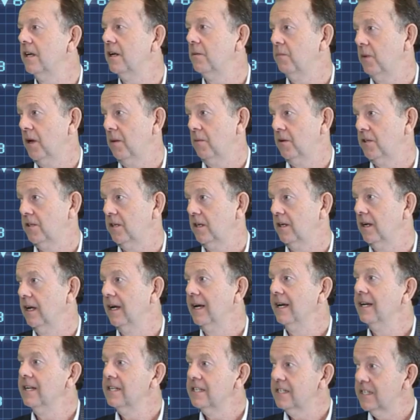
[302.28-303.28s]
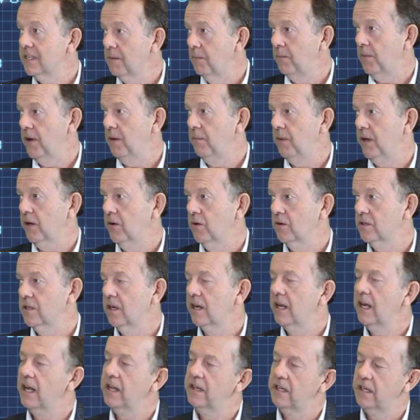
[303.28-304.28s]
publishing. simply because I'd
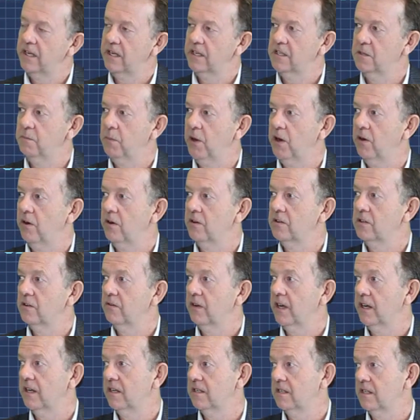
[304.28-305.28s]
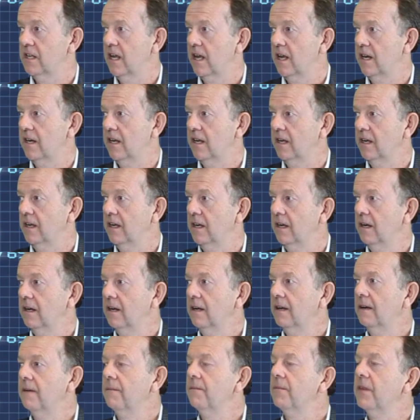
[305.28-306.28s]
had the experience of understanding
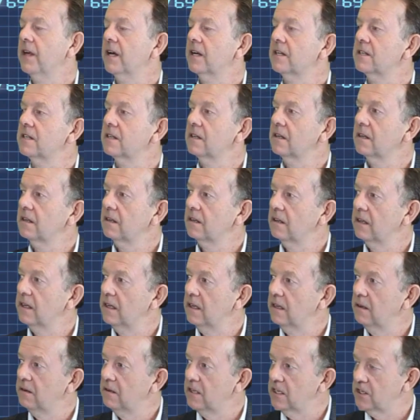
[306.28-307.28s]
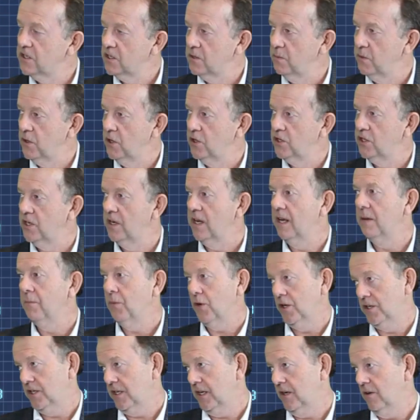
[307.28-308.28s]
that the distribution and
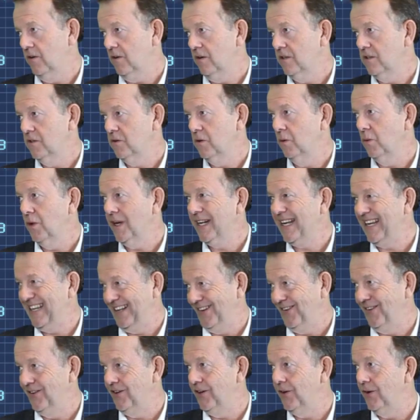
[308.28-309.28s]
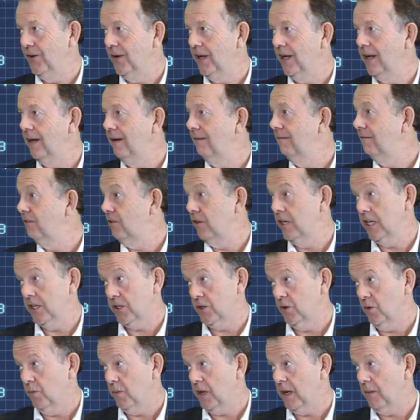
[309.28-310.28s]
printing costs were what killed you in traditional
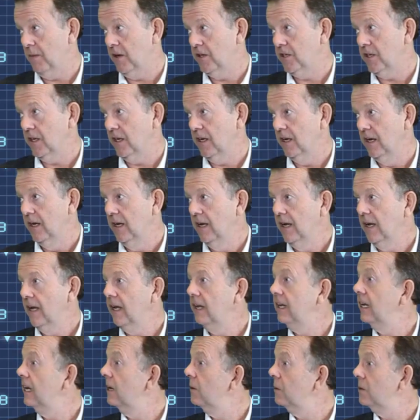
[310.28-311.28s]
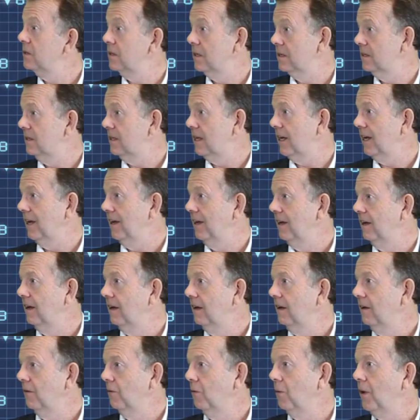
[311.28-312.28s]
publishing. And here was this thing
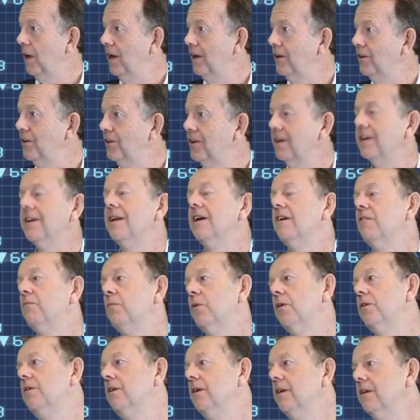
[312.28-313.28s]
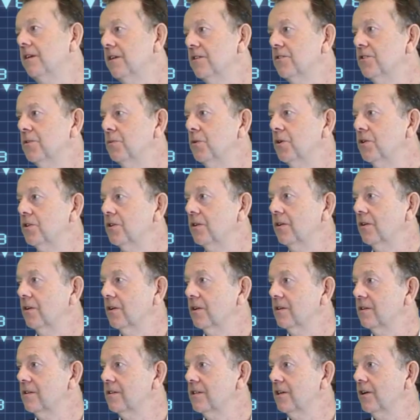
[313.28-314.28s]
where you didn't have printing and distribution
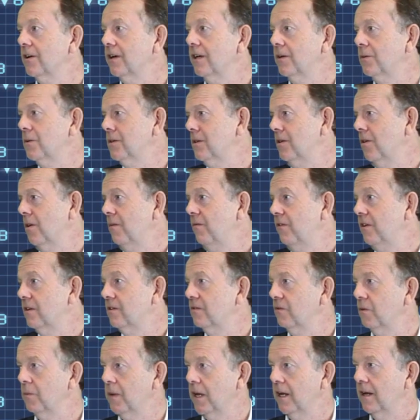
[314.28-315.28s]
costs. So it was an obvious for me.